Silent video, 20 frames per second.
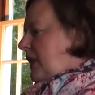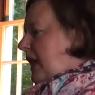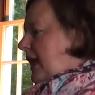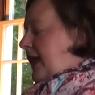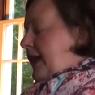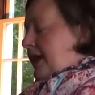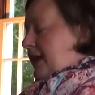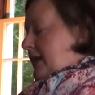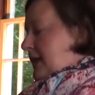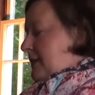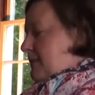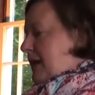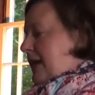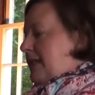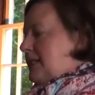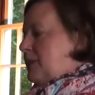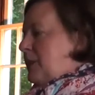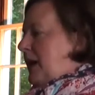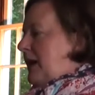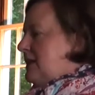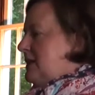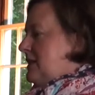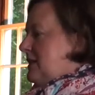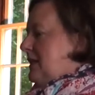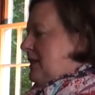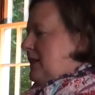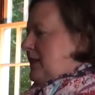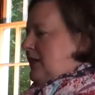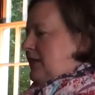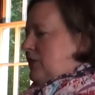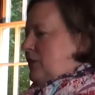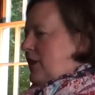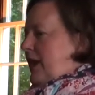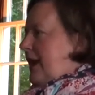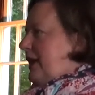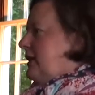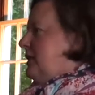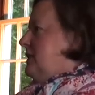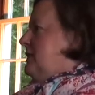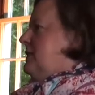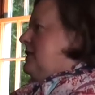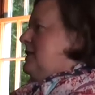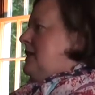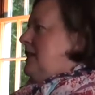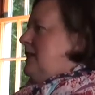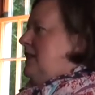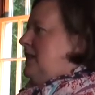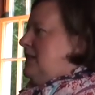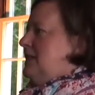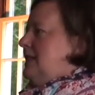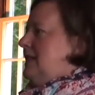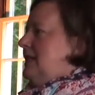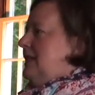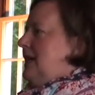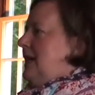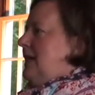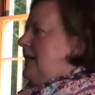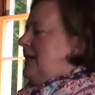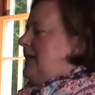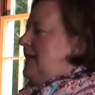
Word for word: and he makes pasta and crackers and things like that.